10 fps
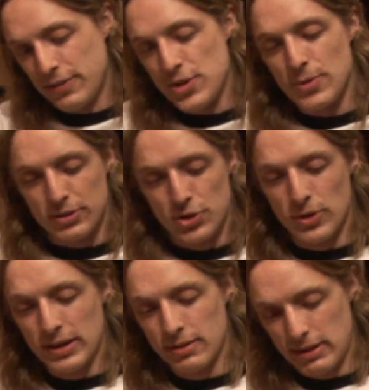you
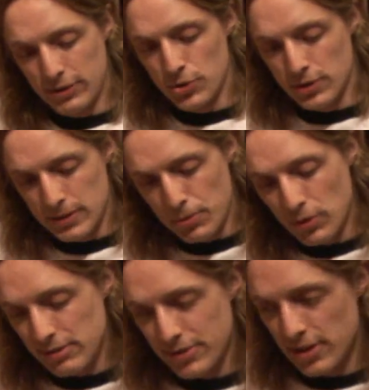ignored the
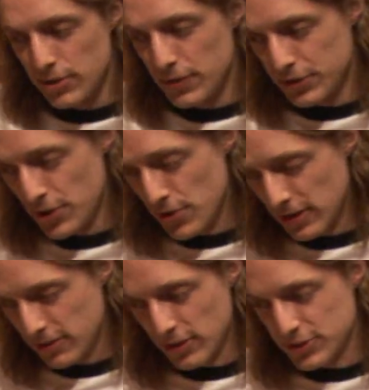point value on the
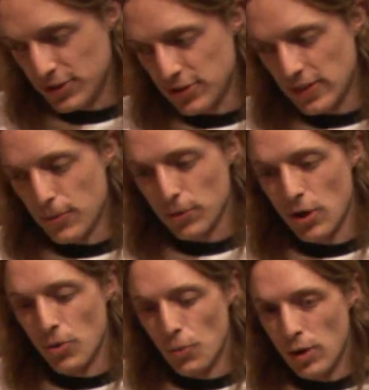tokens and just said they were
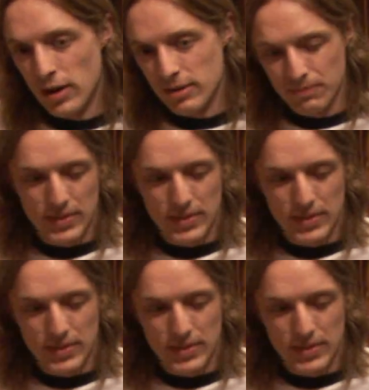all 1.